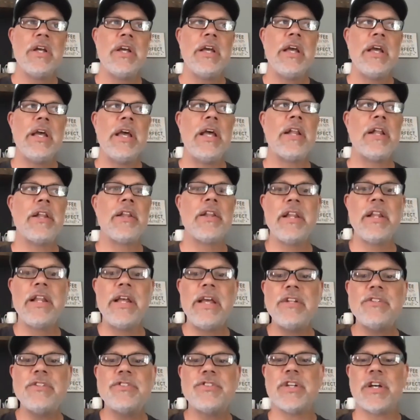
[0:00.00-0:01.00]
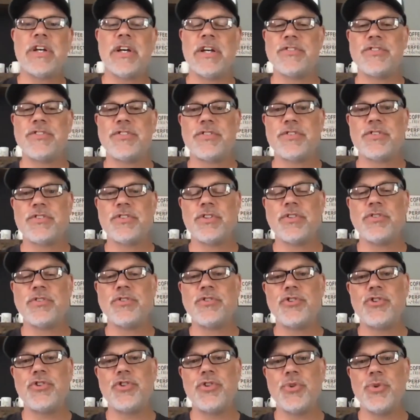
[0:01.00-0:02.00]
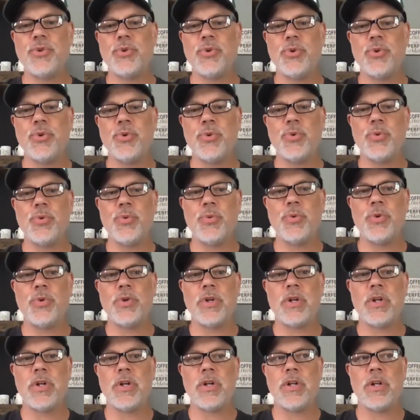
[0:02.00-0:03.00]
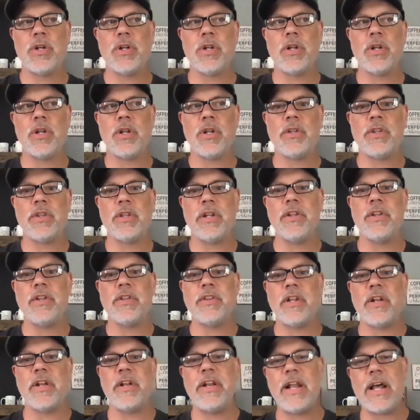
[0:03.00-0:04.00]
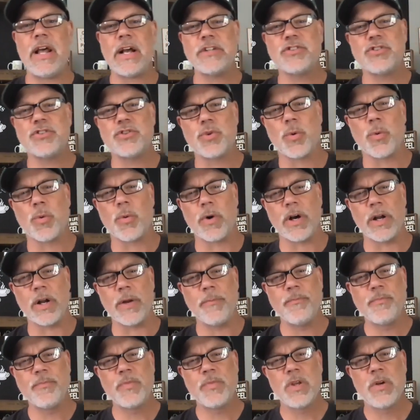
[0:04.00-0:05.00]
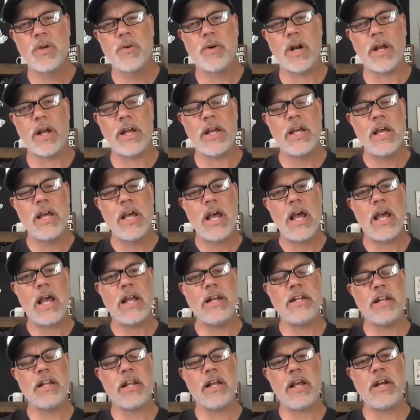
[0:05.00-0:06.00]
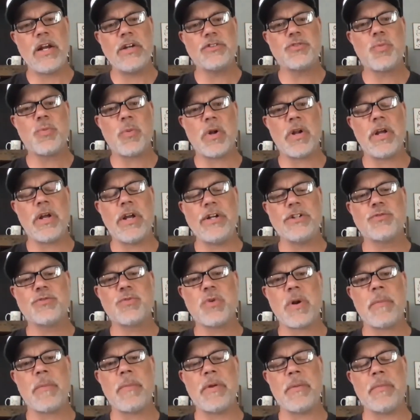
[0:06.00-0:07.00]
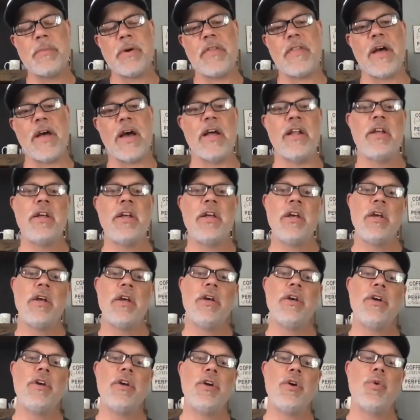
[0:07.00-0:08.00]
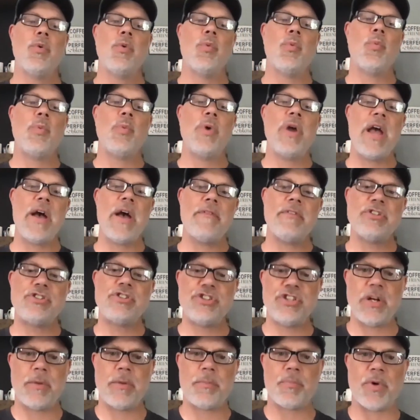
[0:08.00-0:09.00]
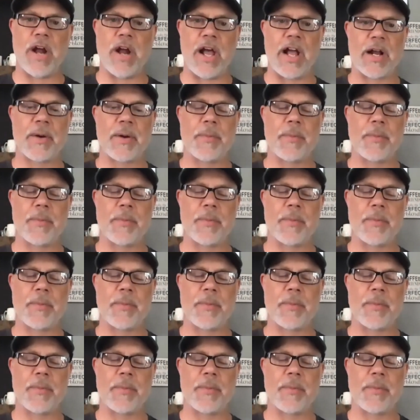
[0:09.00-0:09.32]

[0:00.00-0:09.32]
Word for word: it leads us to the, the next story, right? And here's what, here's what I mean by that. We have a shipwreck